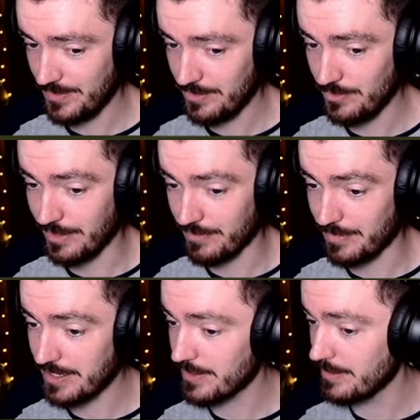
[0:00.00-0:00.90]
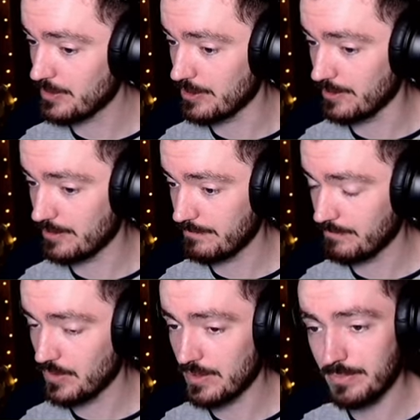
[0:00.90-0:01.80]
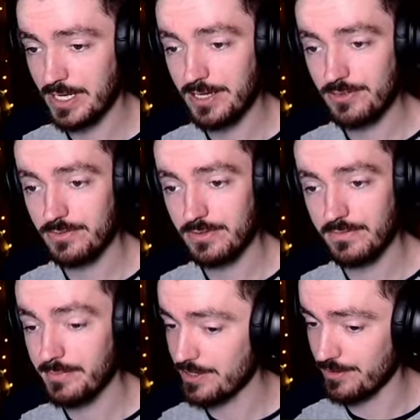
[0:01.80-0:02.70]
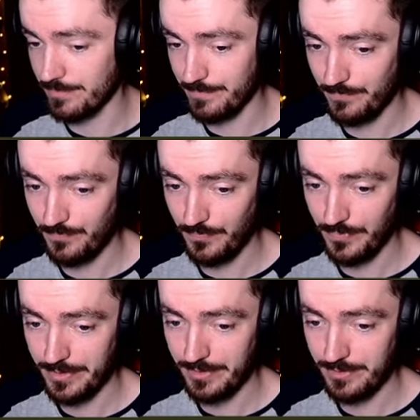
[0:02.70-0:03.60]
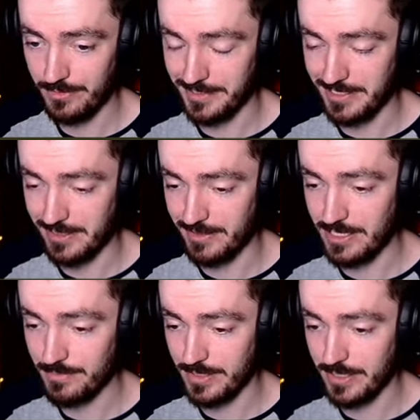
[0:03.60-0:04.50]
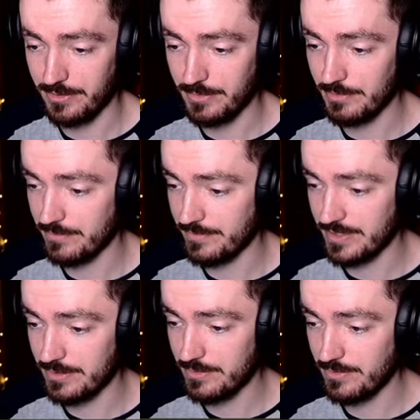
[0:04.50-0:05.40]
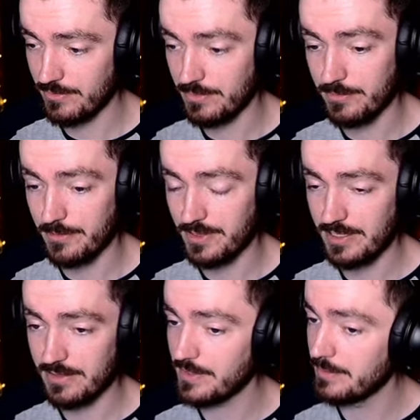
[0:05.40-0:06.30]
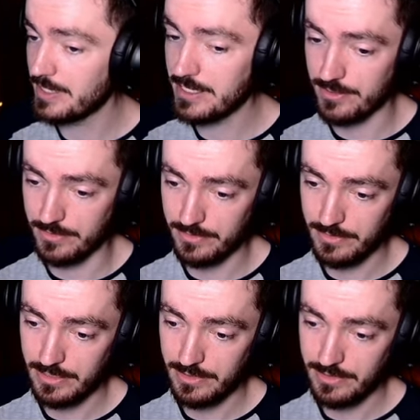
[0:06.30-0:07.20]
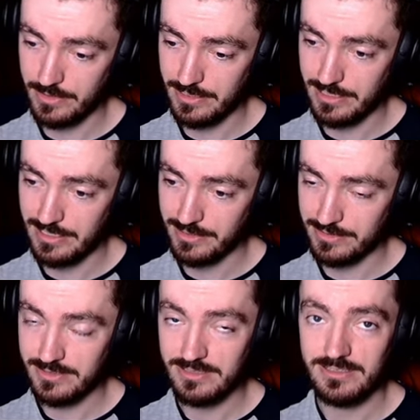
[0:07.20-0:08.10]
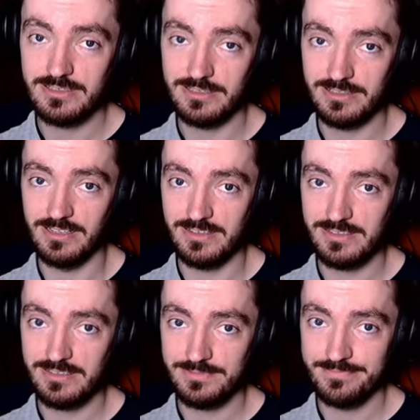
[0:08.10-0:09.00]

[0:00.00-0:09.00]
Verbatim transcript: You'll have to make assumptions using partial information. Some identities may only be revealed through a process of elimination. Good luck.